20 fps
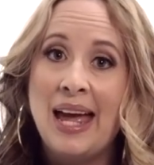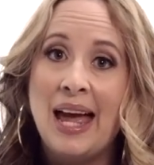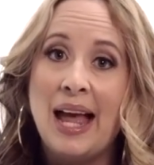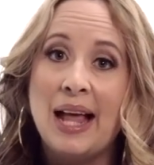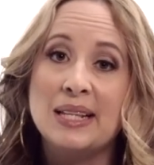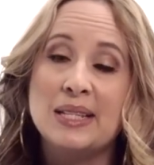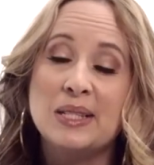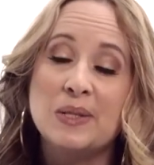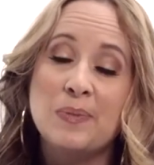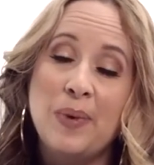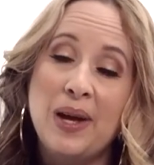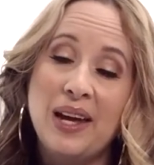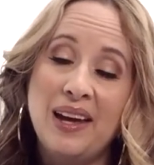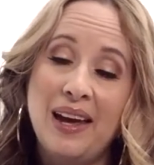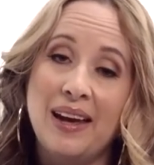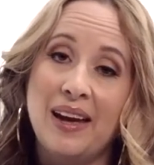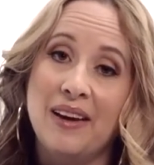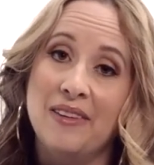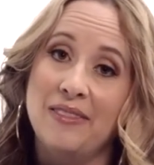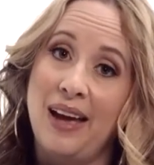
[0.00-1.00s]
And
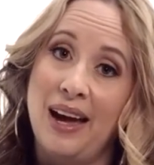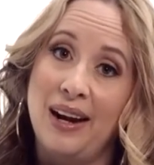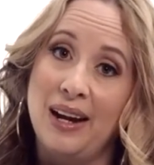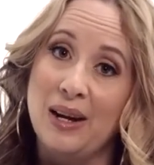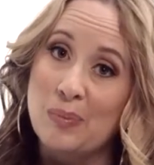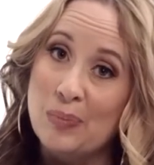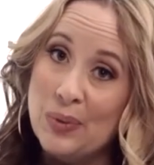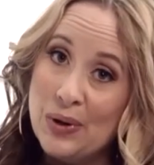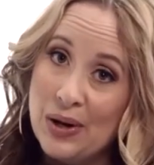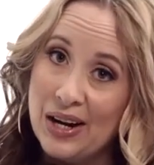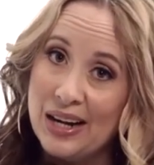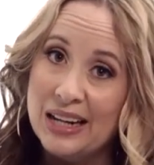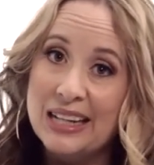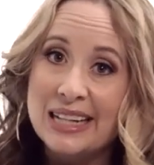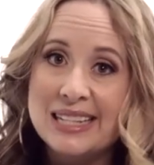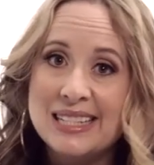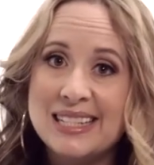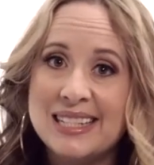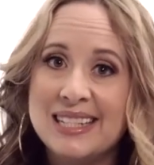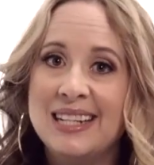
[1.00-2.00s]
speaking of getting
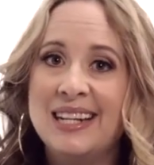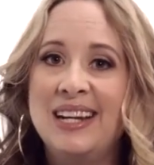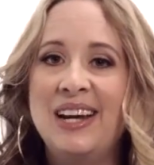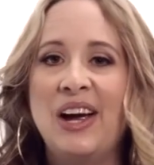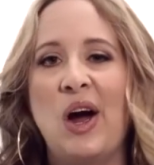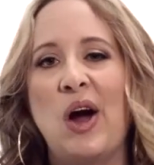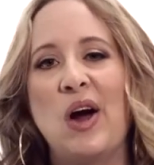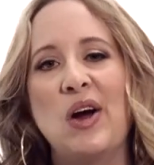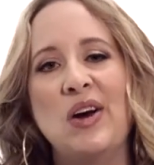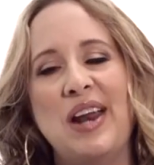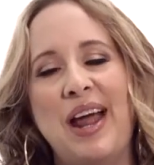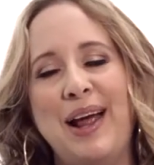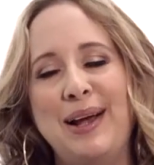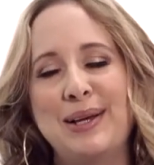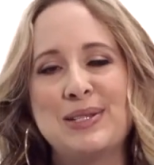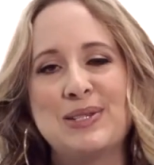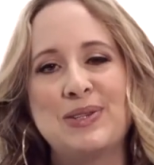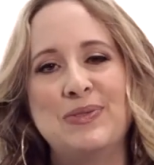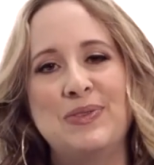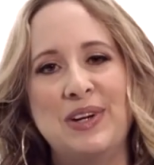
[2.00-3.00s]
booked, our
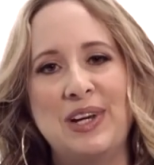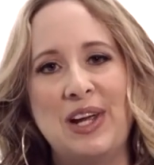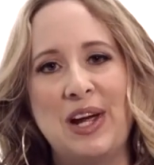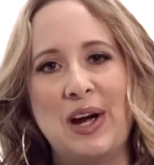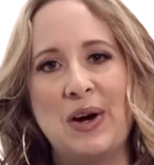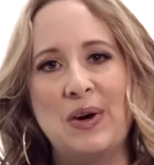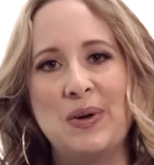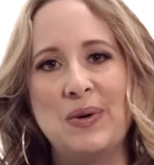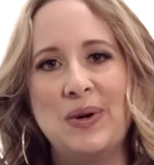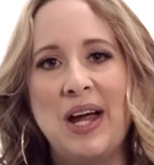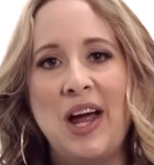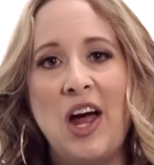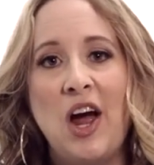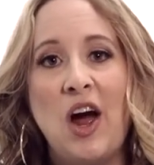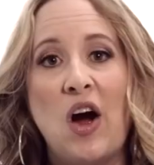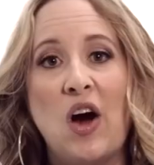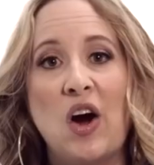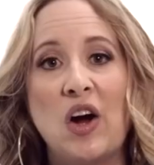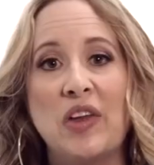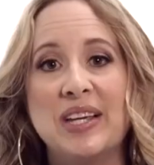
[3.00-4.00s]
next video
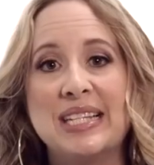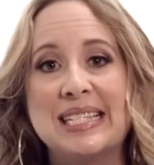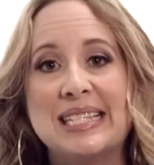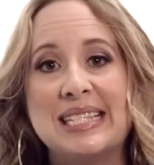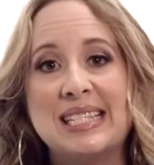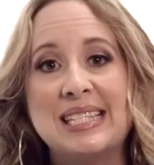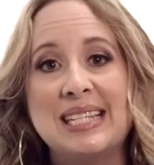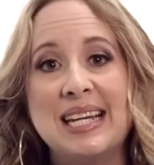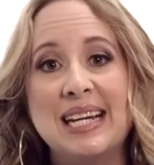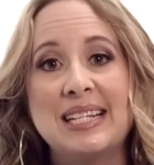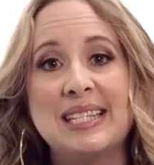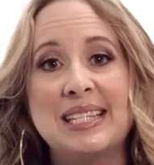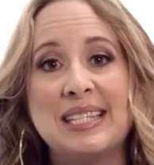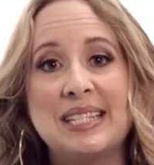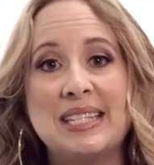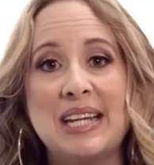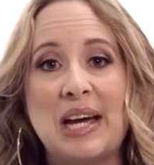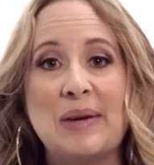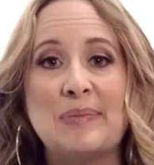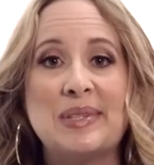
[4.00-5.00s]
are the 6
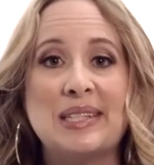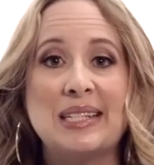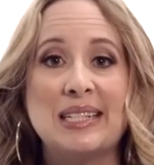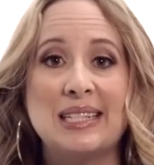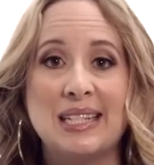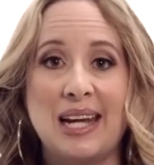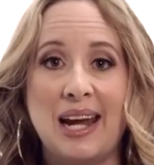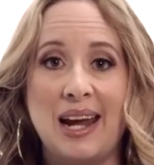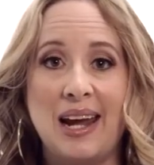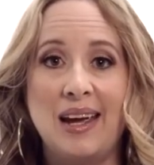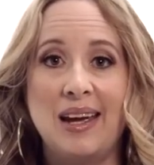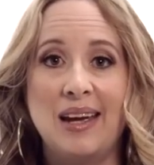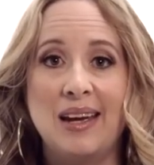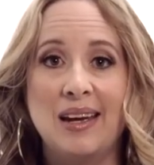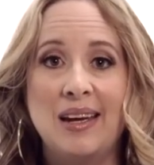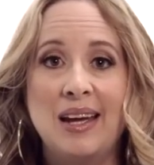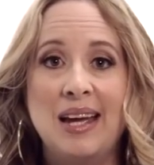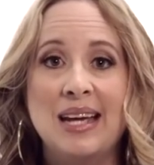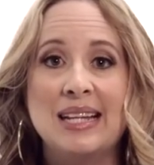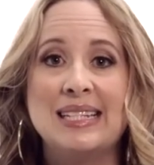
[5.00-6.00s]
steps to
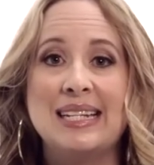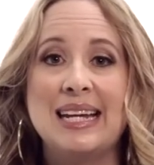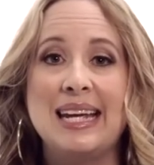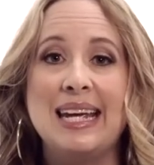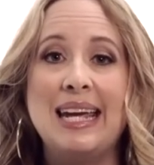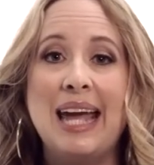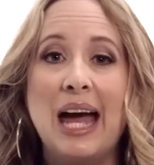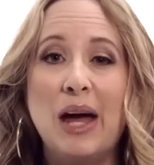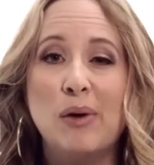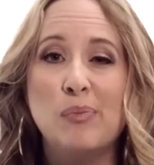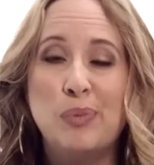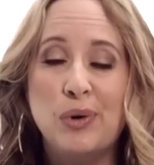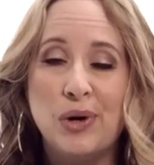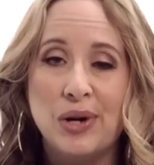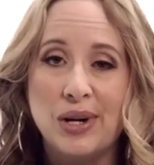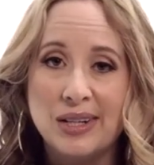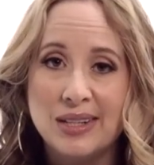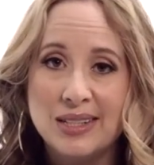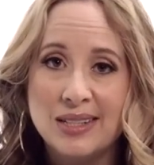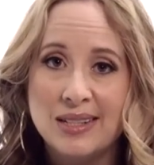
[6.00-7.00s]
take to get
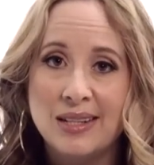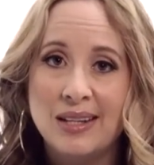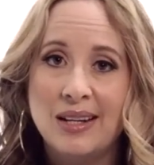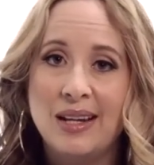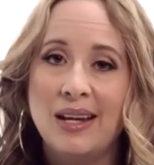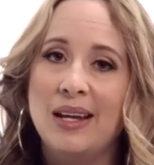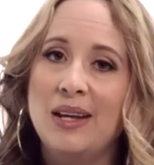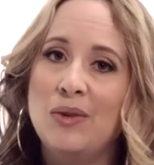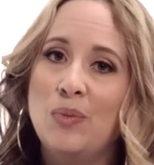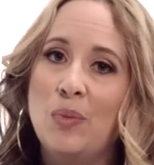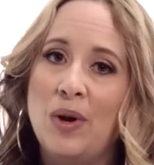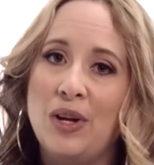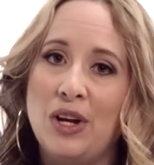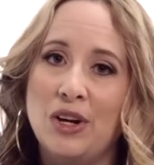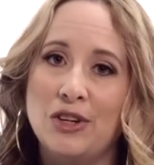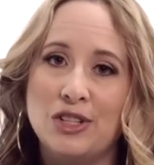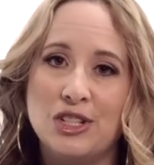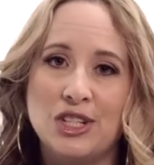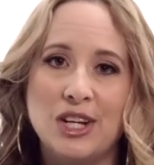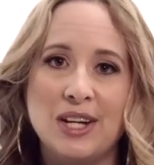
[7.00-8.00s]
booked when
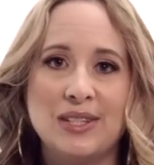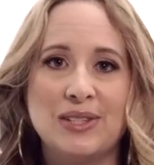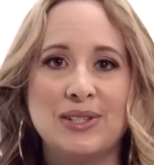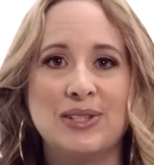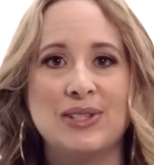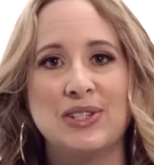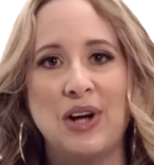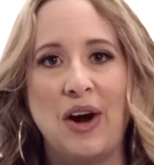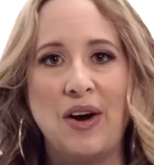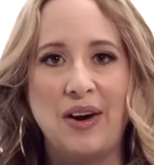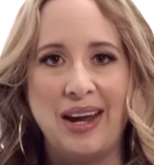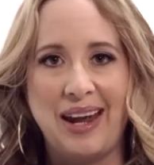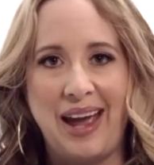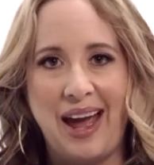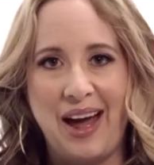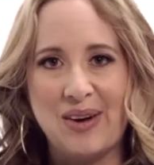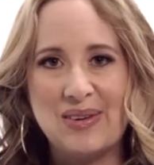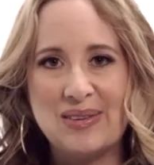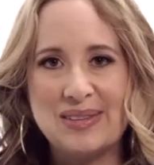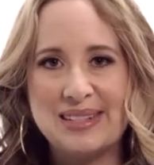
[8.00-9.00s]
you're just starting
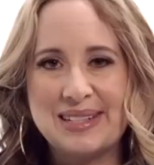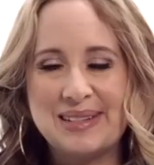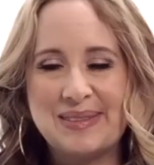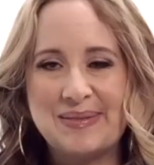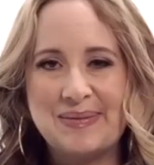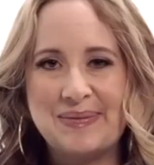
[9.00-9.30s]
out.